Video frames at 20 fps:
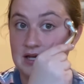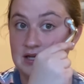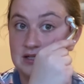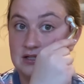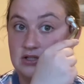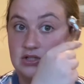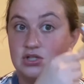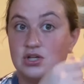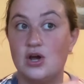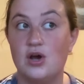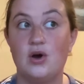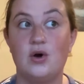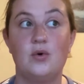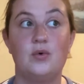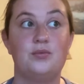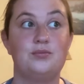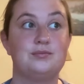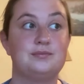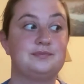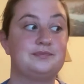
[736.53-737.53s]

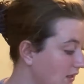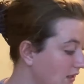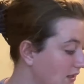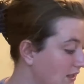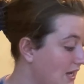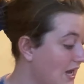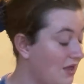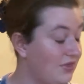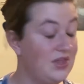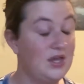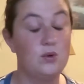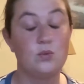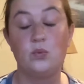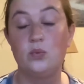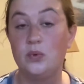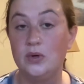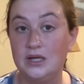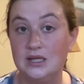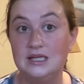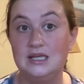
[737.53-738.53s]
So yeah, they
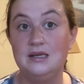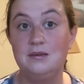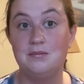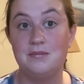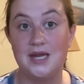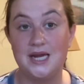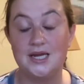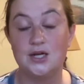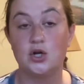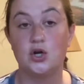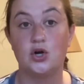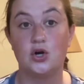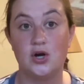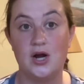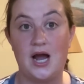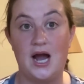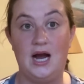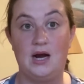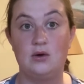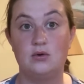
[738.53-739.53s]
really made her
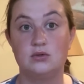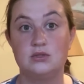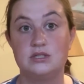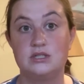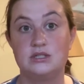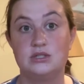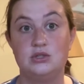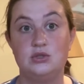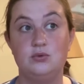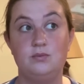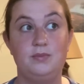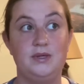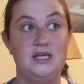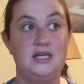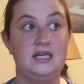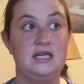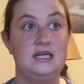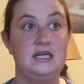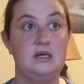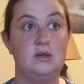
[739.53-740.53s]
out to
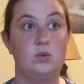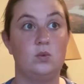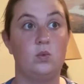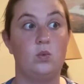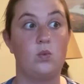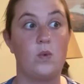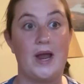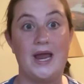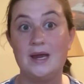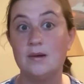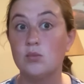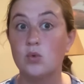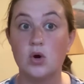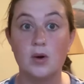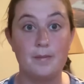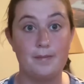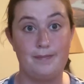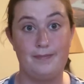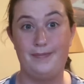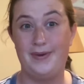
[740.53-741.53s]
be way
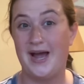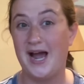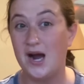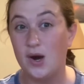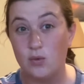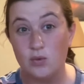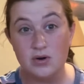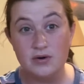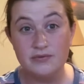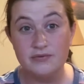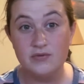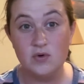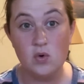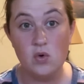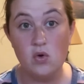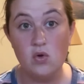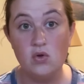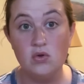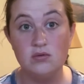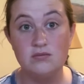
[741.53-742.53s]
more
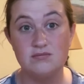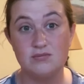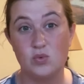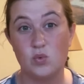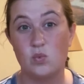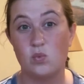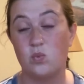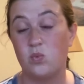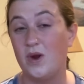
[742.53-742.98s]
powerful,